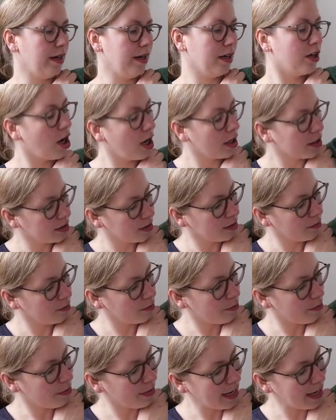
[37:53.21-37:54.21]

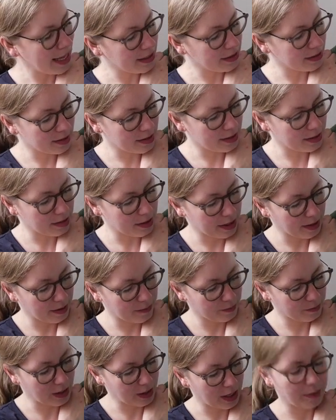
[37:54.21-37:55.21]
cotton blend
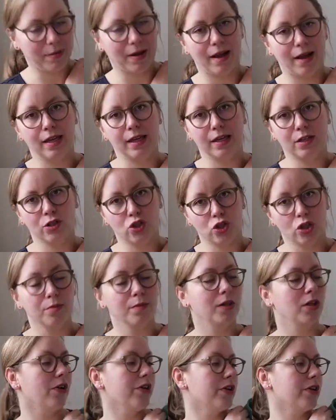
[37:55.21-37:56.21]
done by a
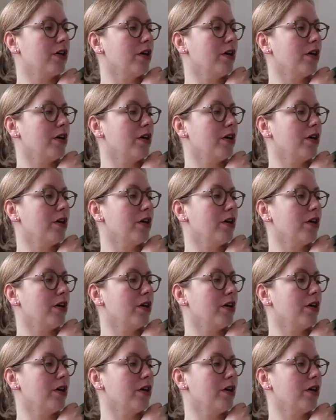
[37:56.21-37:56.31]
German yarn